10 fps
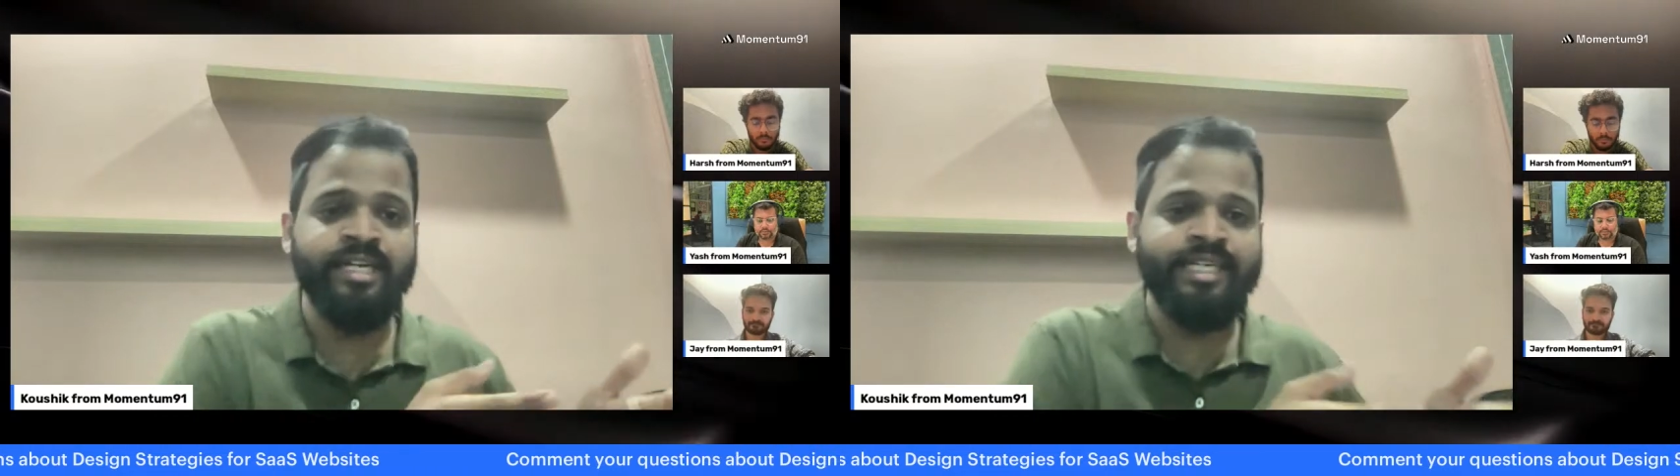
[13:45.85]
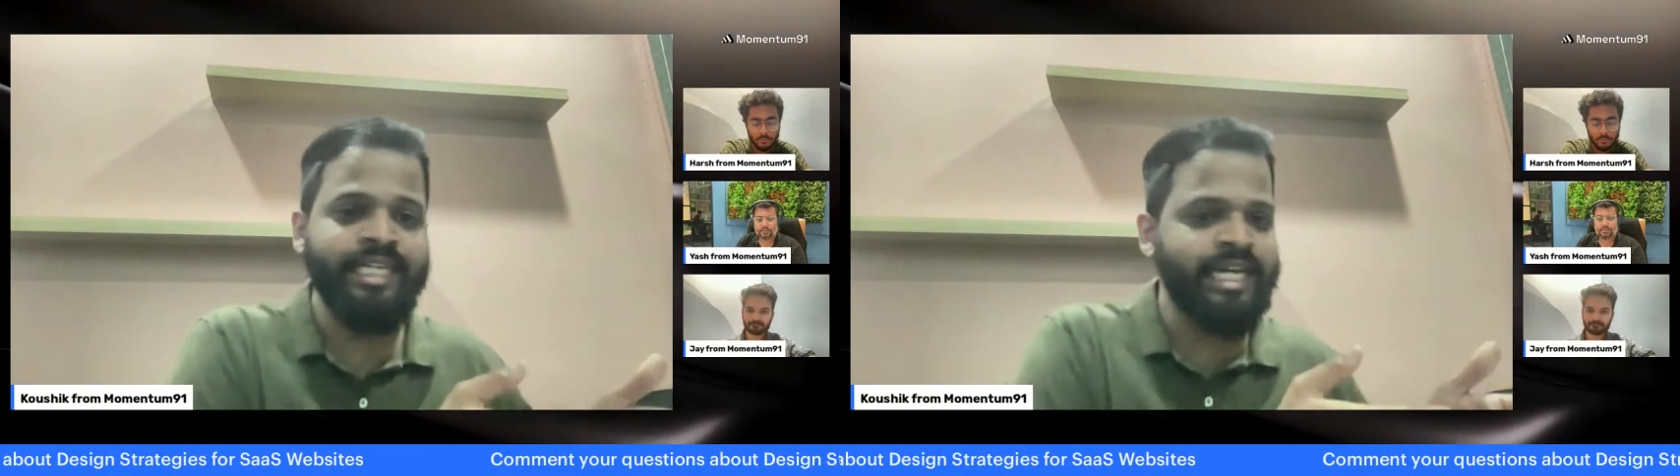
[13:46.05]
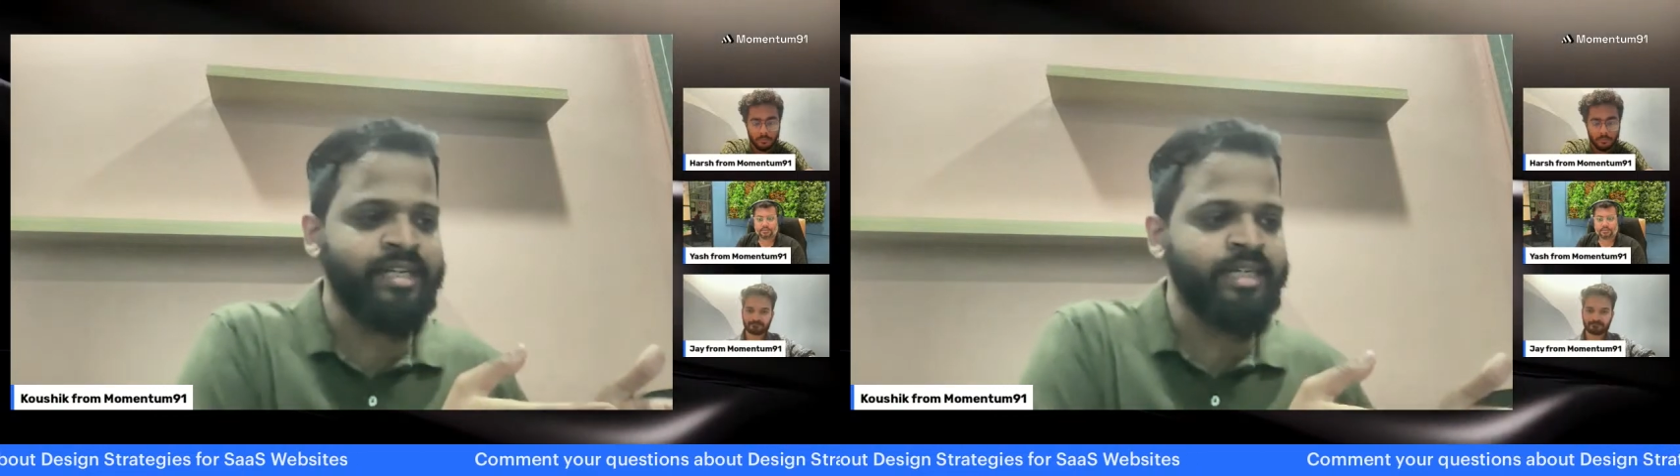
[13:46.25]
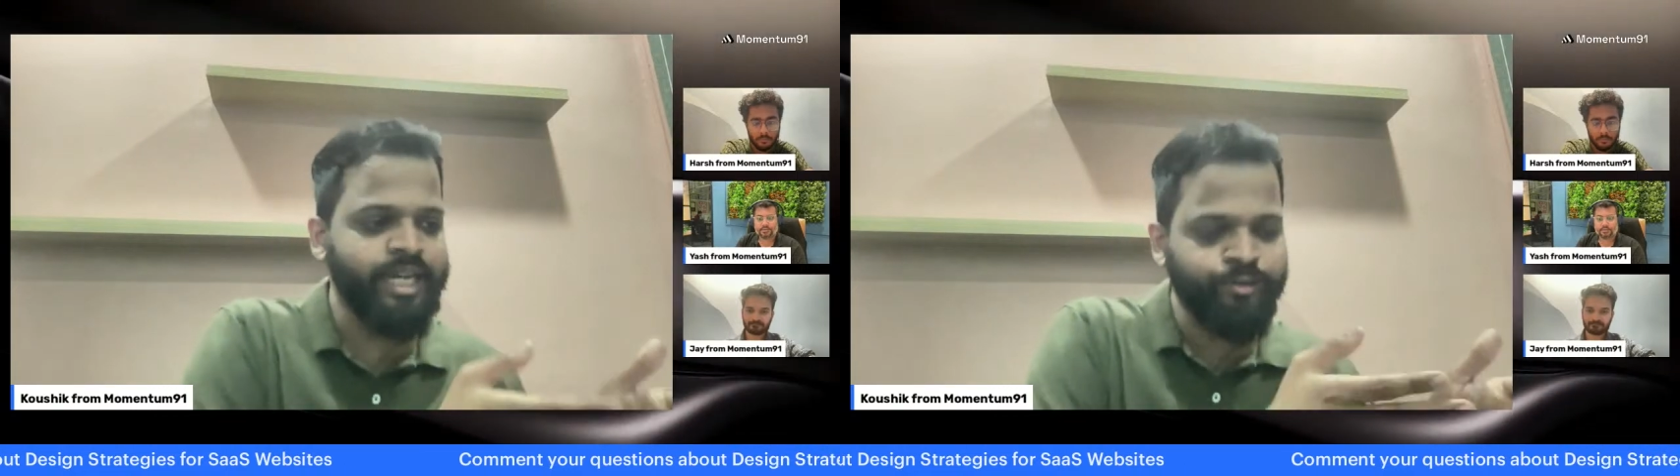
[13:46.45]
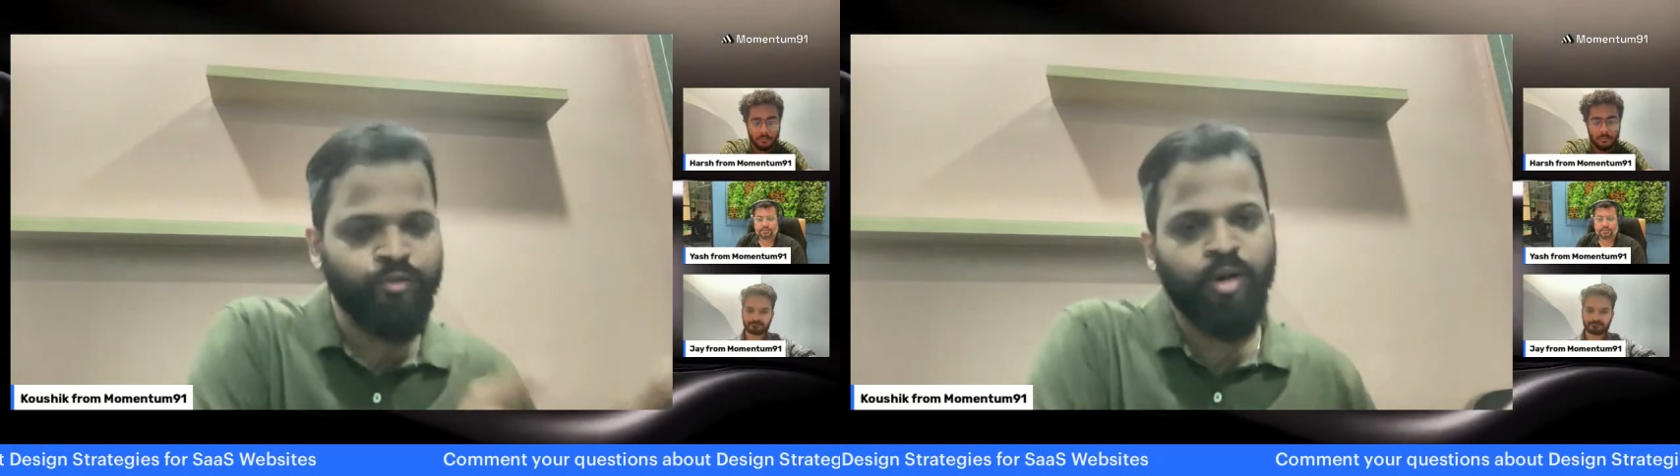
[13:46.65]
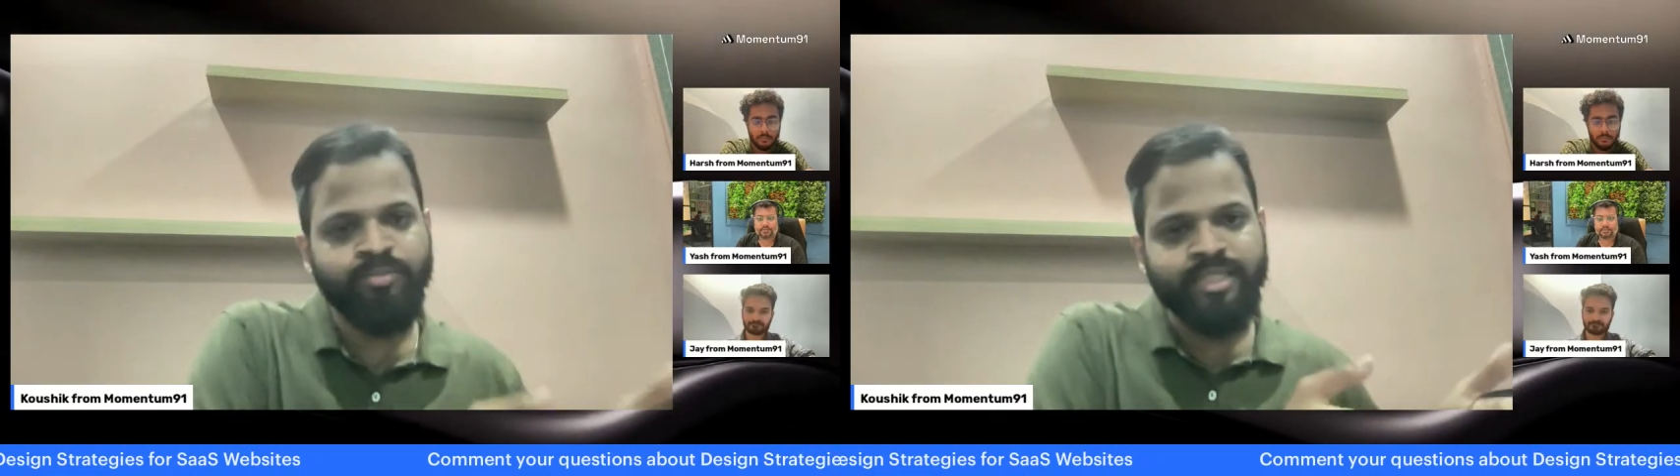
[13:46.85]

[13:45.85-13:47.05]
that he can inform